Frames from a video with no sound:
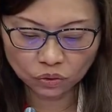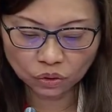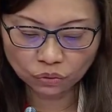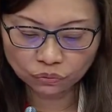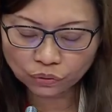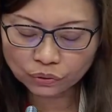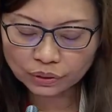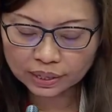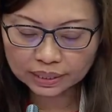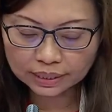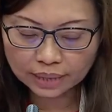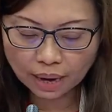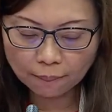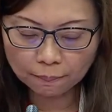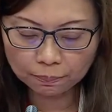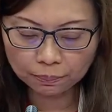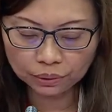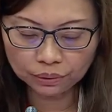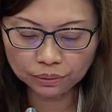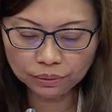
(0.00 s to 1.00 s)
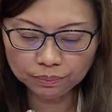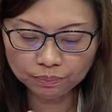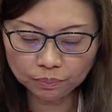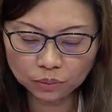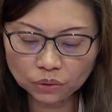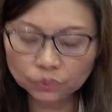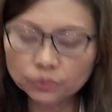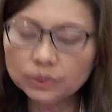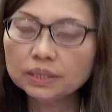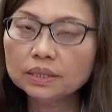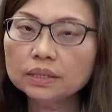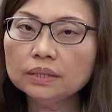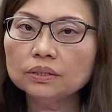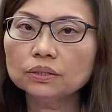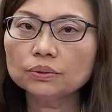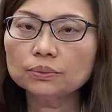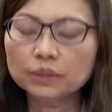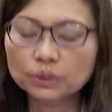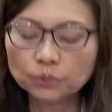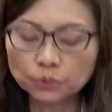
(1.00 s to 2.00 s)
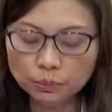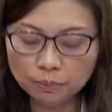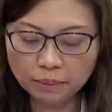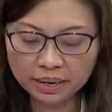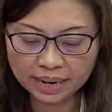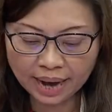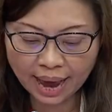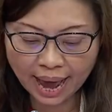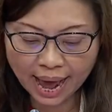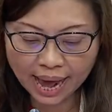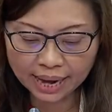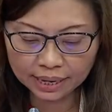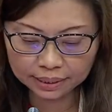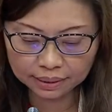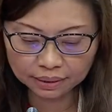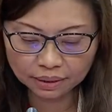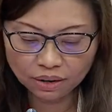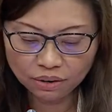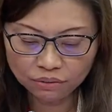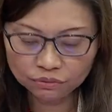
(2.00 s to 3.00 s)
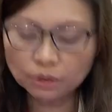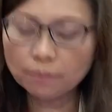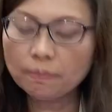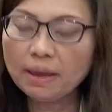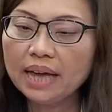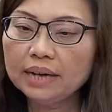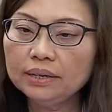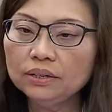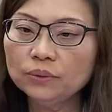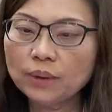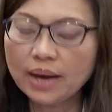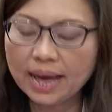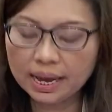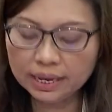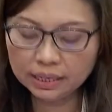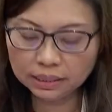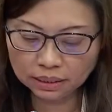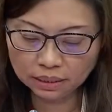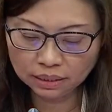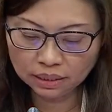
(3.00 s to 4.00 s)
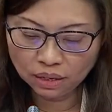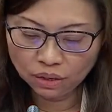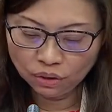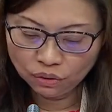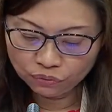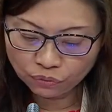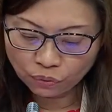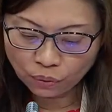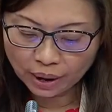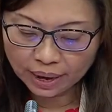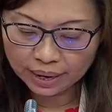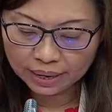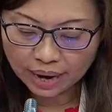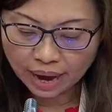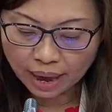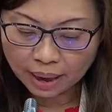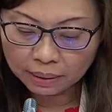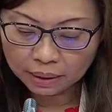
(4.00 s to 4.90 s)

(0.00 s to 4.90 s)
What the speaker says: For example, a recent recruitment ad from NUS for an